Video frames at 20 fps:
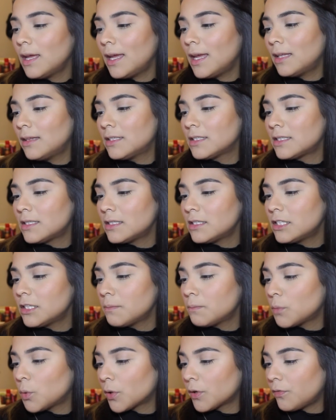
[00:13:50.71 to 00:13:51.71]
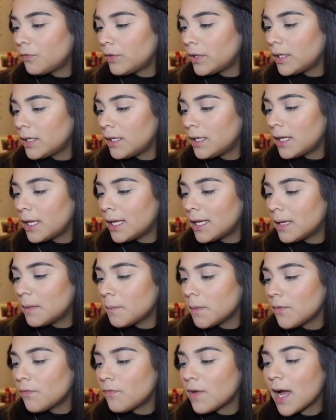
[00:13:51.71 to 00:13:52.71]
and this is the Morphe
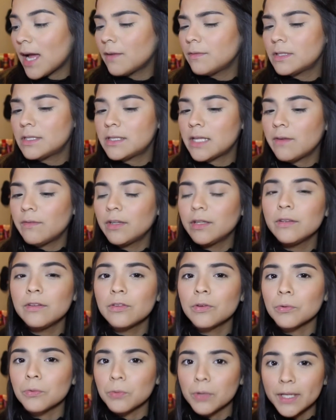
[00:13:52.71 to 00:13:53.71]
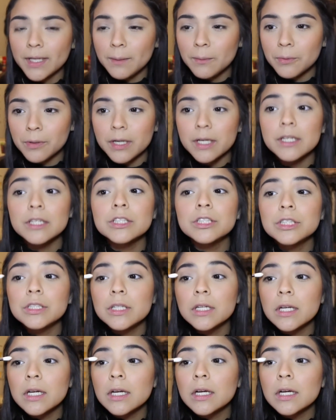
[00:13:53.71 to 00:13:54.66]
M573 brush.